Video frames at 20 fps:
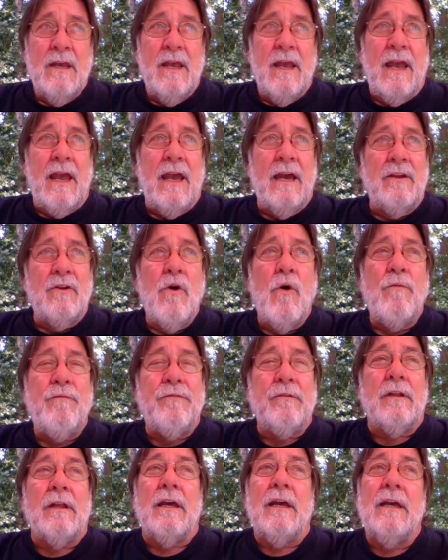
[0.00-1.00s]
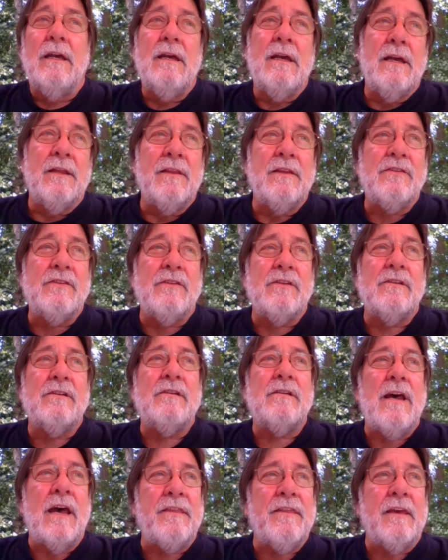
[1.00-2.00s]
And hopefully, and this
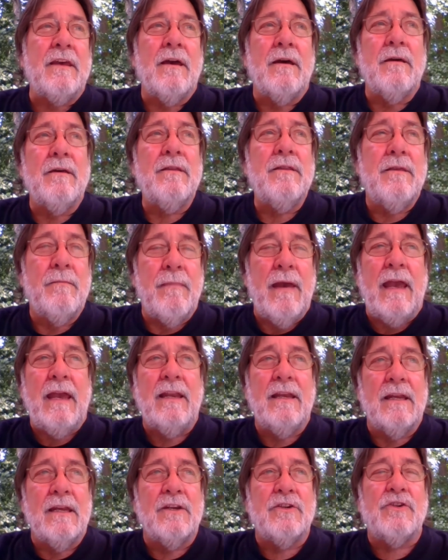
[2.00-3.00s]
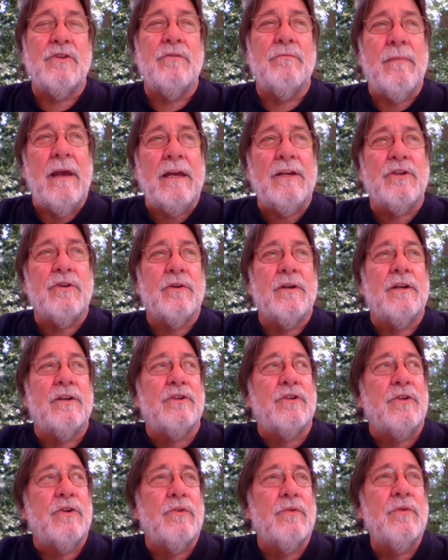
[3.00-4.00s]
is, I think, a, the main issue, major
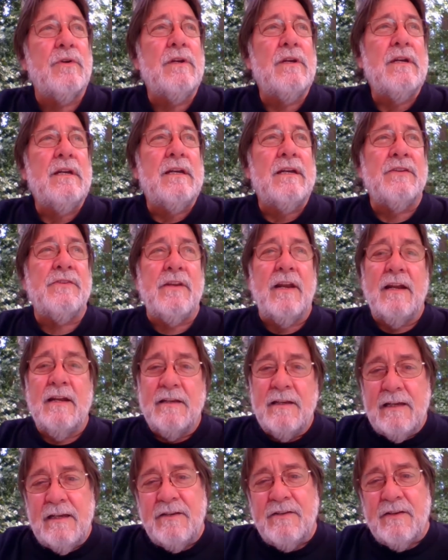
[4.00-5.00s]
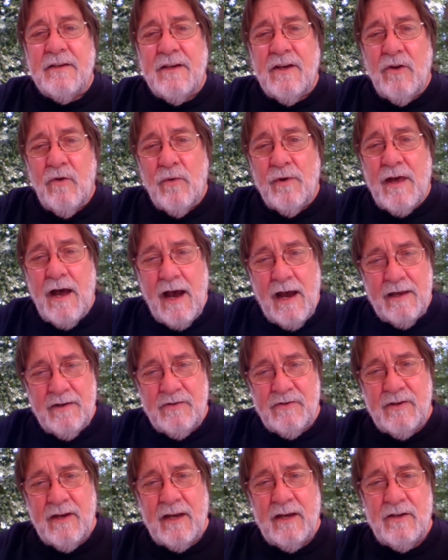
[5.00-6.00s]
issue, is that it needs to deal with high
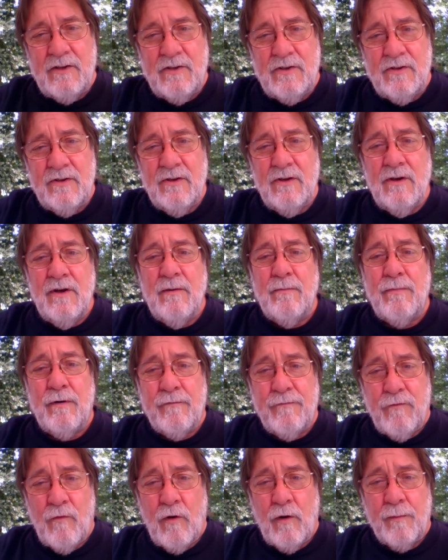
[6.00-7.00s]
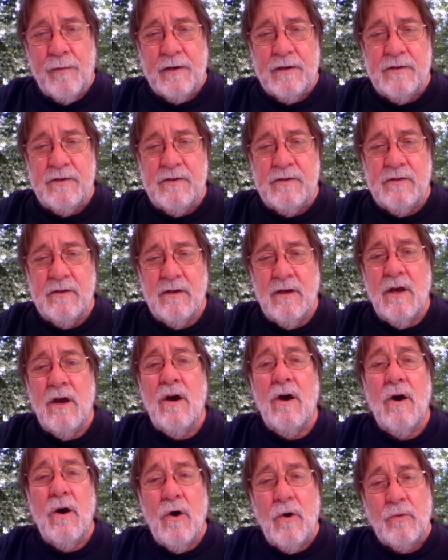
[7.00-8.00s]
stakes performance
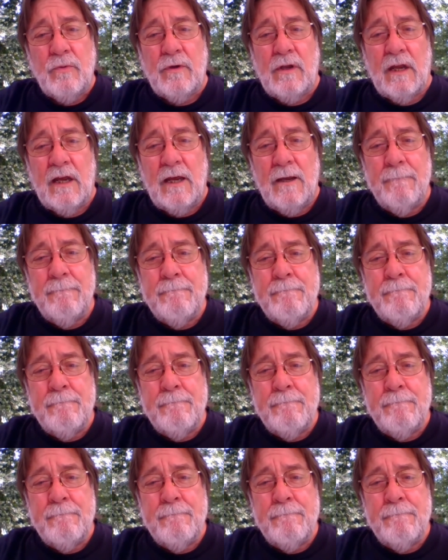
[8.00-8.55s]
only.